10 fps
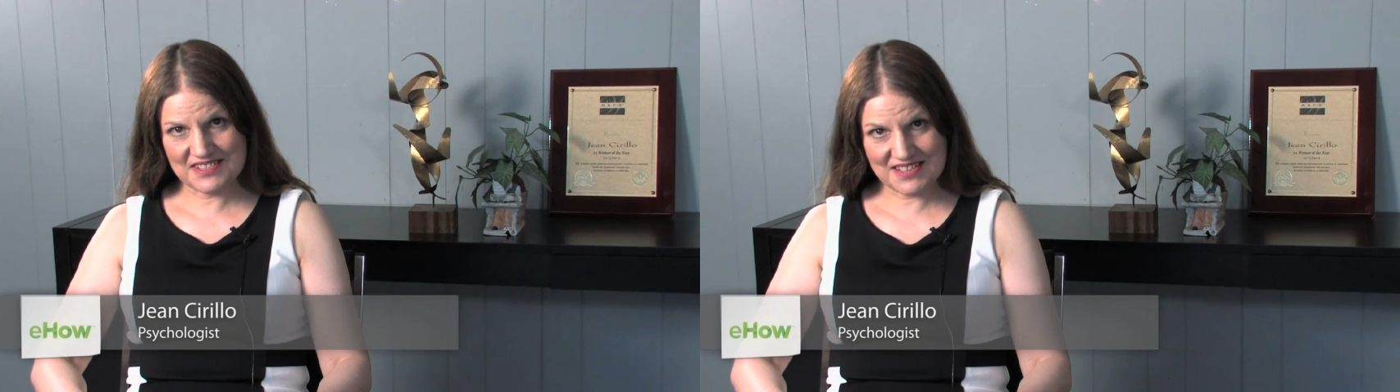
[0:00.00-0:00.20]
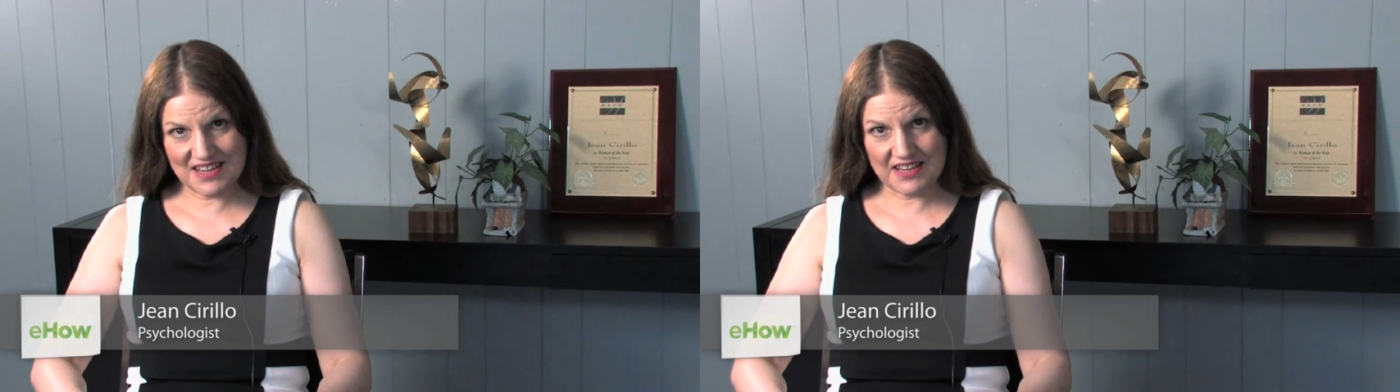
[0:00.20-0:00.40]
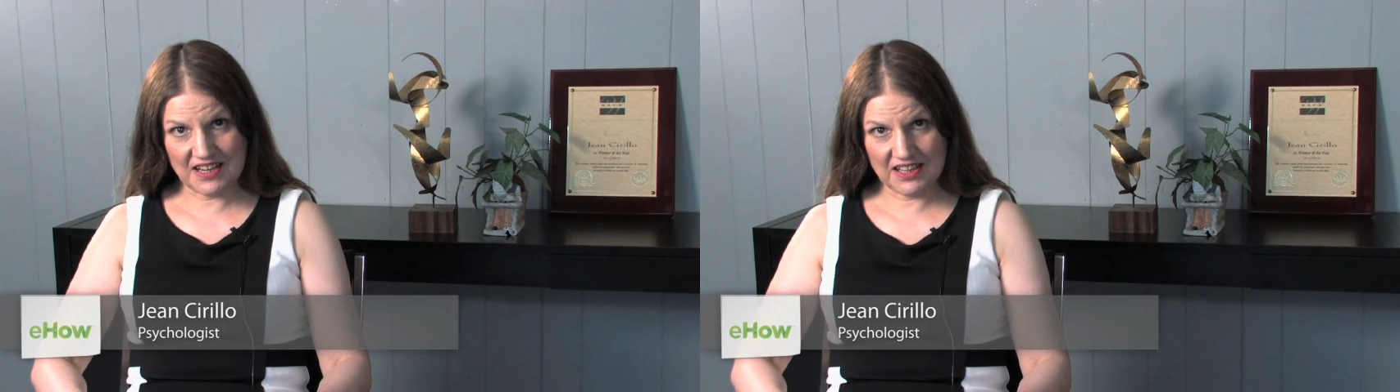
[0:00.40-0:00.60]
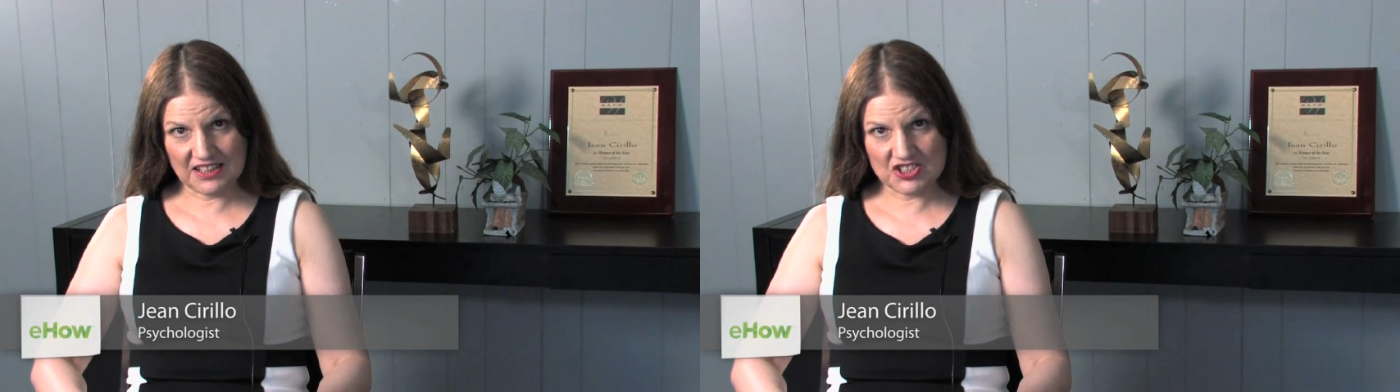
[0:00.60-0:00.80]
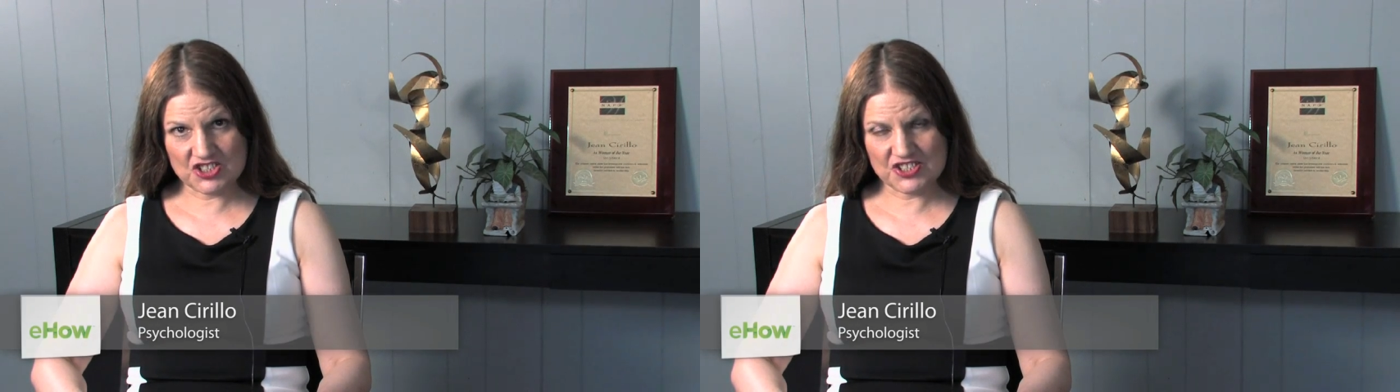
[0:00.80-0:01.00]

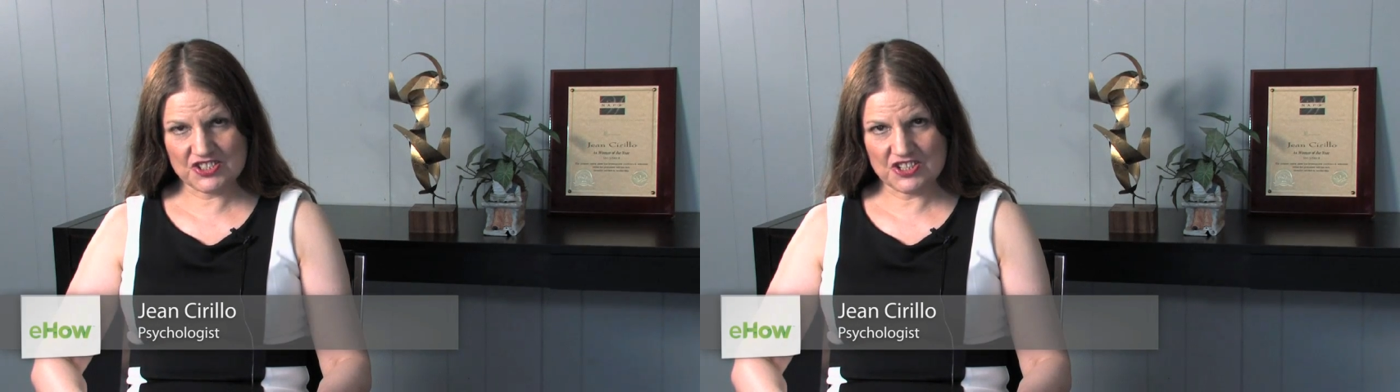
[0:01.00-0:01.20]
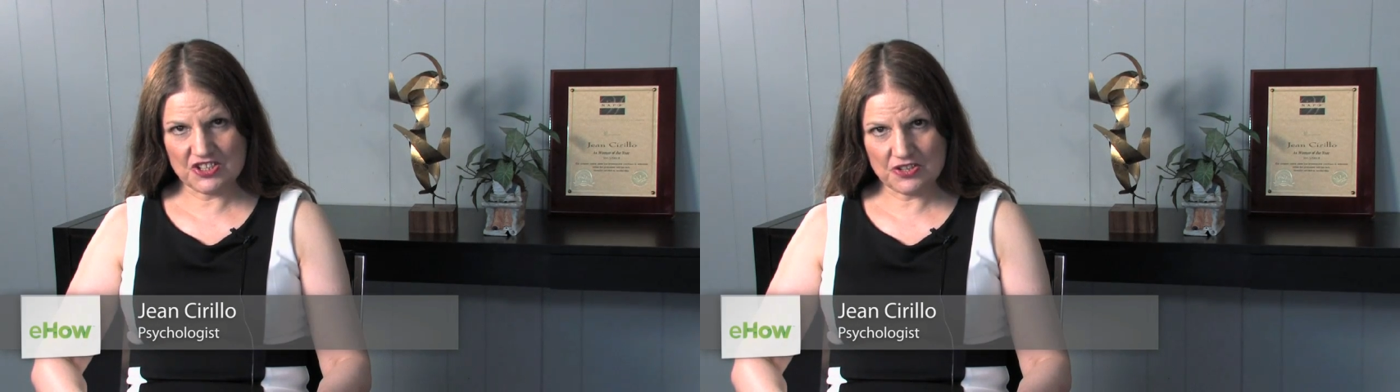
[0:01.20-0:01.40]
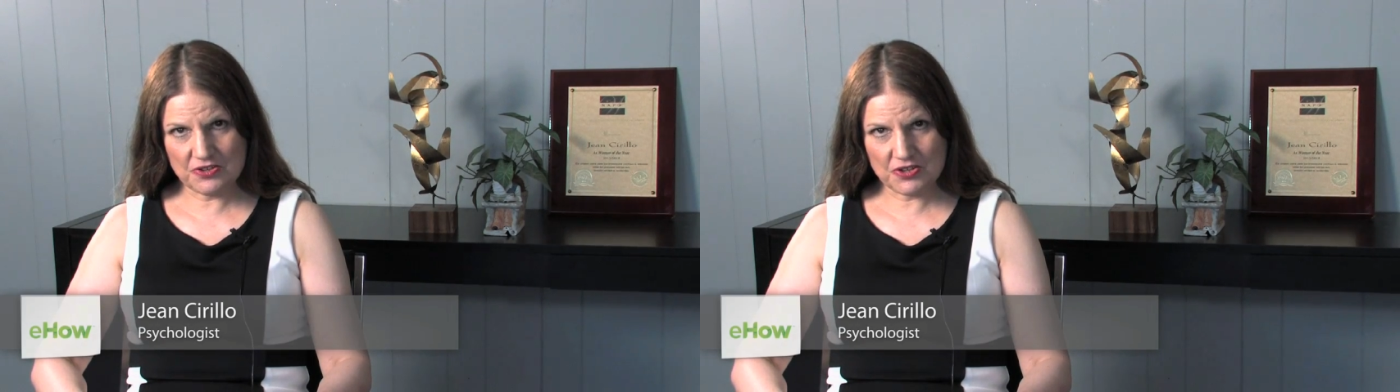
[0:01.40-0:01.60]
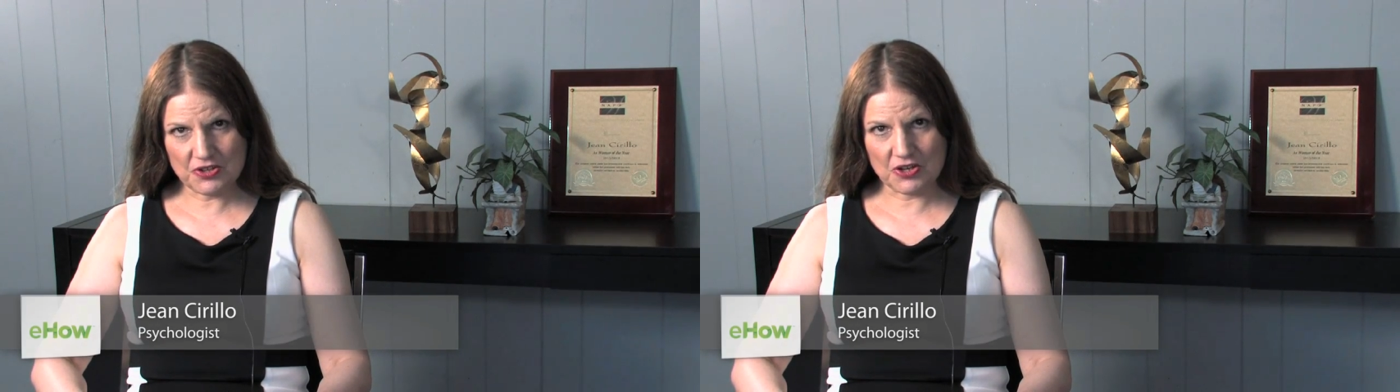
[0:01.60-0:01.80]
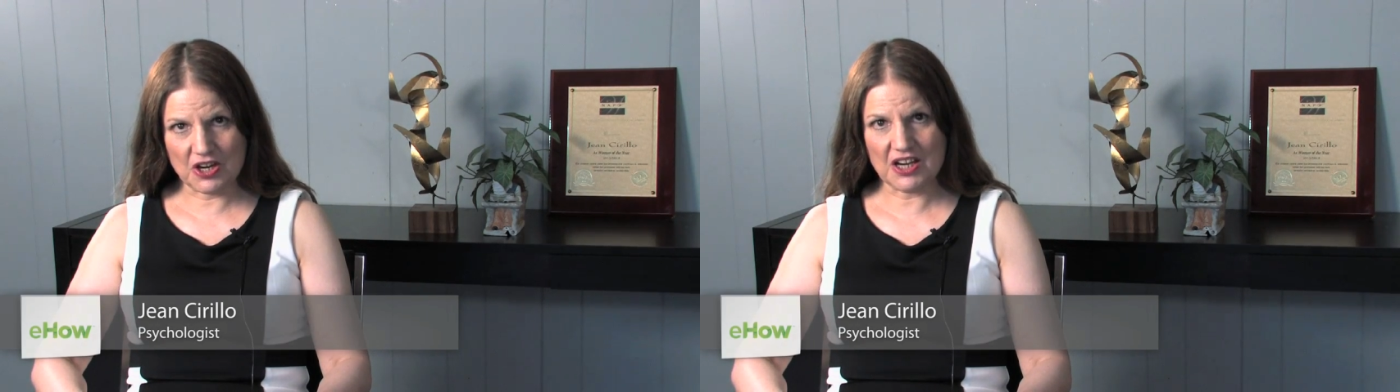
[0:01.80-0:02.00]
psychologist in New
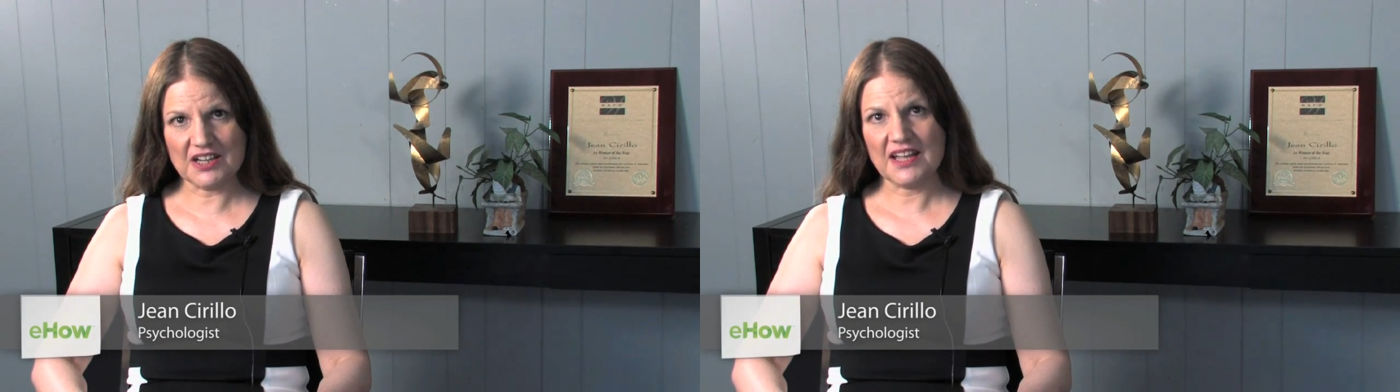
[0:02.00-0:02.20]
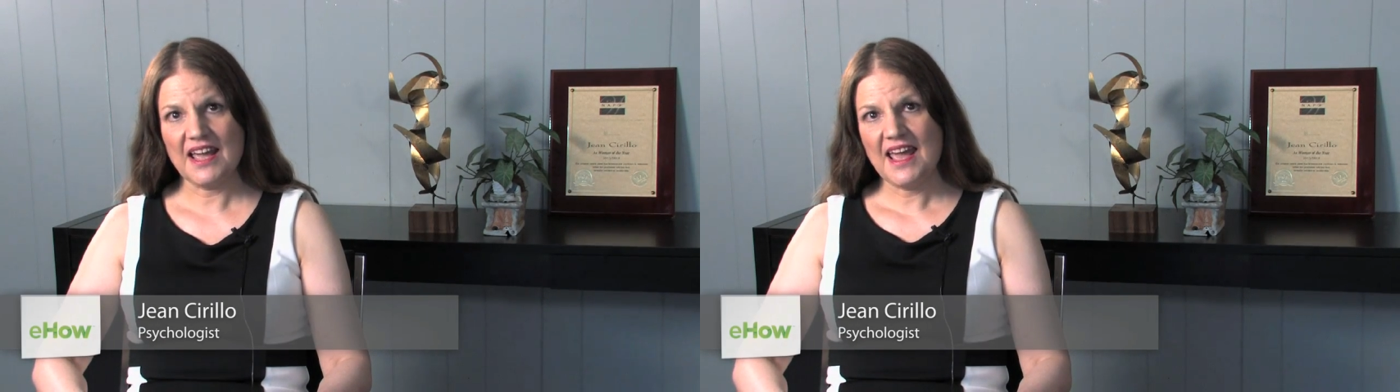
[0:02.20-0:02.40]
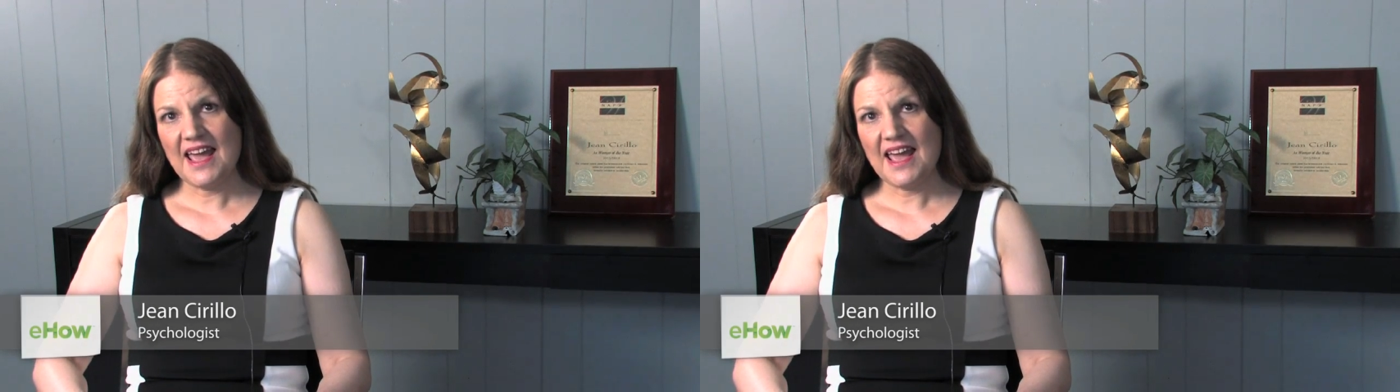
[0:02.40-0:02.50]
York,